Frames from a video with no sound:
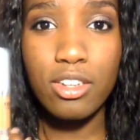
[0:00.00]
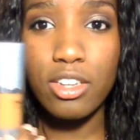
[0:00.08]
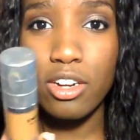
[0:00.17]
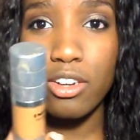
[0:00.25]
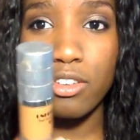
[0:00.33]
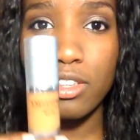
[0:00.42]

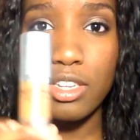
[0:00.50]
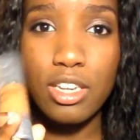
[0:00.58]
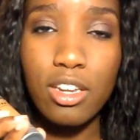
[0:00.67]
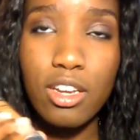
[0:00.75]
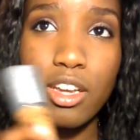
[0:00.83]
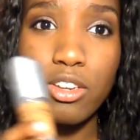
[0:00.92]
darker
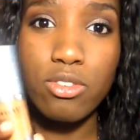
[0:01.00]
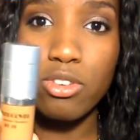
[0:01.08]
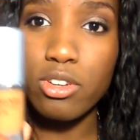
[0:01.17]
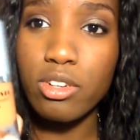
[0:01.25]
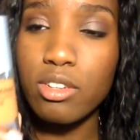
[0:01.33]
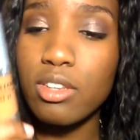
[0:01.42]
skin like I do
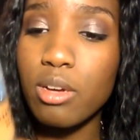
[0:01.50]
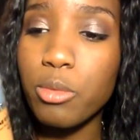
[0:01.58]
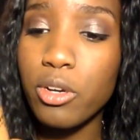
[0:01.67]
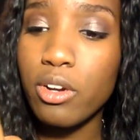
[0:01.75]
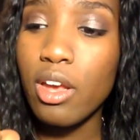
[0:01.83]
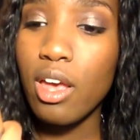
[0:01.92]
during the
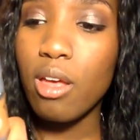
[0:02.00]
summer,